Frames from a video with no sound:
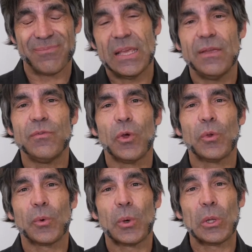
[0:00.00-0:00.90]
Even though
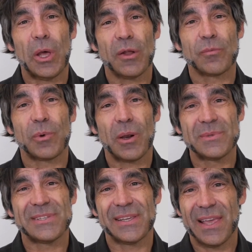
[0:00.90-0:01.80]
there were a lot of
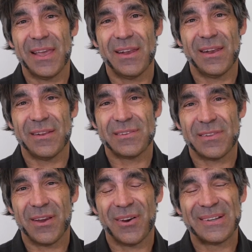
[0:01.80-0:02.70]
promising candidates
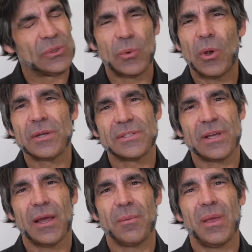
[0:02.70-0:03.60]
there, wrong
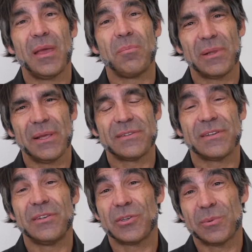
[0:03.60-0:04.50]
time and place
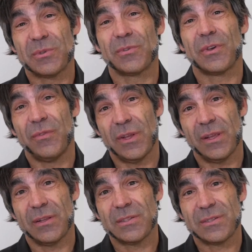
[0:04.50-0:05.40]
in terms of
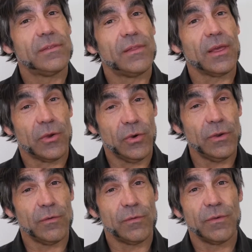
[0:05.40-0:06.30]
convenience. They could
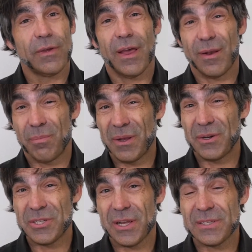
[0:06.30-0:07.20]
have had better
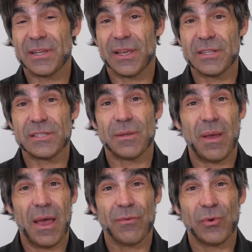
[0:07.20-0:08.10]
chance to catch them
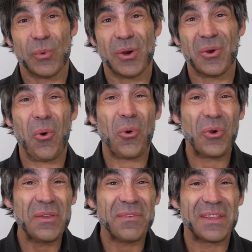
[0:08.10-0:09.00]
after work, or
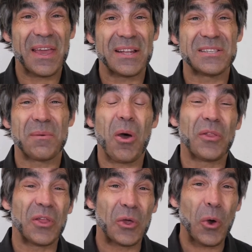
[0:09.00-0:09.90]
even catch them on
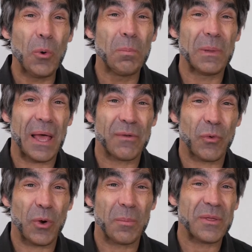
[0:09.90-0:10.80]
the Go
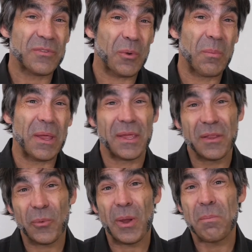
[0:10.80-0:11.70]
platform as they're making
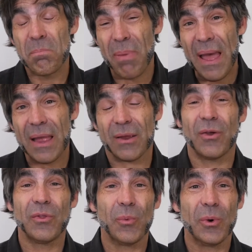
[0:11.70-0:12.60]
their way back
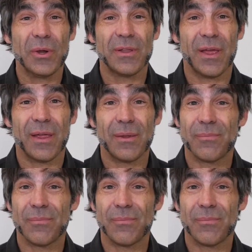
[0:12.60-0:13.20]
on their workday.